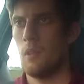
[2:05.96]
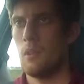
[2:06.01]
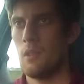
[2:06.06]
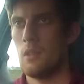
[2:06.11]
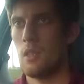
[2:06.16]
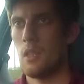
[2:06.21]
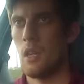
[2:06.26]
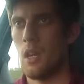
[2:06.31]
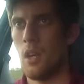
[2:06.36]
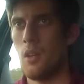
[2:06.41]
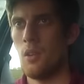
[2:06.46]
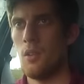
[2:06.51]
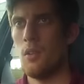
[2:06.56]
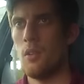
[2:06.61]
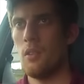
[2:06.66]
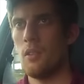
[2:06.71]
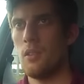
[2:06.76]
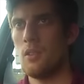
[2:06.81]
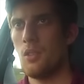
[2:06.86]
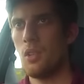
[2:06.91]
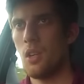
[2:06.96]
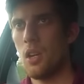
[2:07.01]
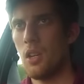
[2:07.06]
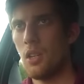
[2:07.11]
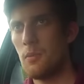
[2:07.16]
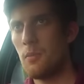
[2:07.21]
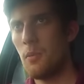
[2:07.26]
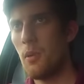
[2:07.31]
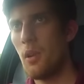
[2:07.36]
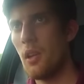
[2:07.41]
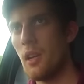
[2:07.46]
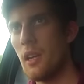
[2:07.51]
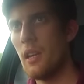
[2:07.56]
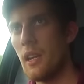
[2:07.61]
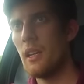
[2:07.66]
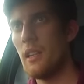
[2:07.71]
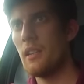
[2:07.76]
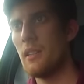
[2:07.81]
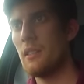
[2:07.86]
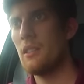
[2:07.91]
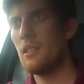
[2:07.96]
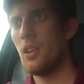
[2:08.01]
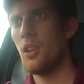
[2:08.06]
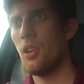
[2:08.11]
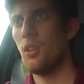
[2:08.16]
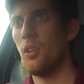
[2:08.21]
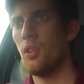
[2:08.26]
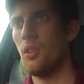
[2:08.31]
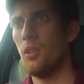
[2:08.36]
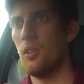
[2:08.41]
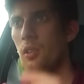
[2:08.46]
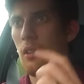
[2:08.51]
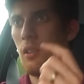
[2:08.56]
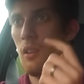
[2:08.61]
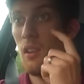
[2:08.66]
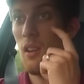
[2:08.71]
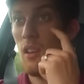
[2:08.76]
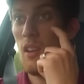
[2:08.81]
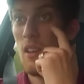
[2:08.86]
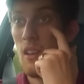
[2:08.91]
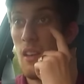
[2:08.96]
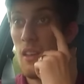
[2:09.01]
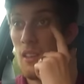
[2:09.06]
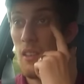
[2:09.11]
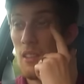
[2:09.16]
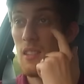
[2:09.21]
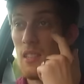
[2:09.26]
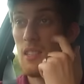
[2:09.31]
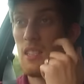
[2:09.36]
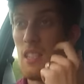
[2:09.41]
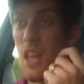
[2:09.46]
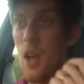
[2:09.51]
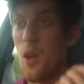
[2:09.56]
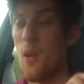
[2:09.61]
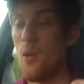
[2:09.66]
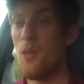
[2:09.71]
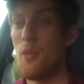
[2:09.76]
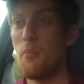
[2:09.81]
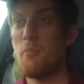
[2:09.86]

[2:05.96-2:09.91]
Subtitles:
So just pulling in to South